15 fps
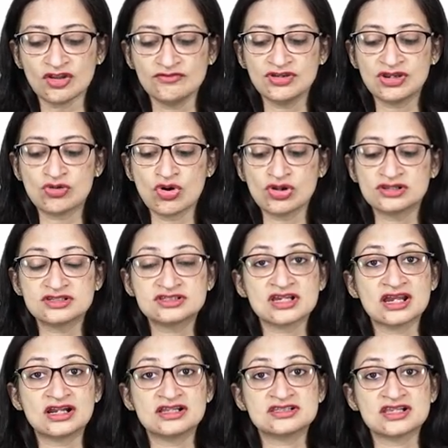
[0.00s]
we call the
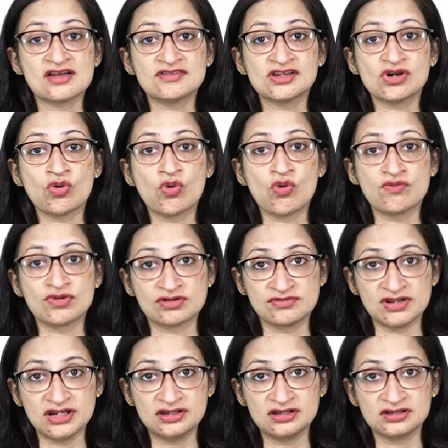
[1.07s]
child as having
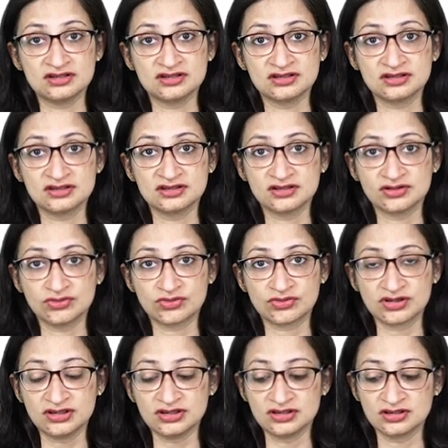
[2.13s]
overweight
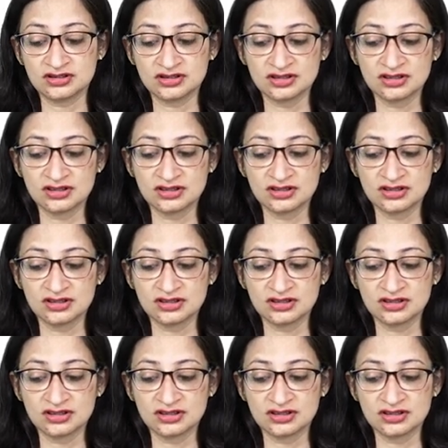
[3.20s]
okay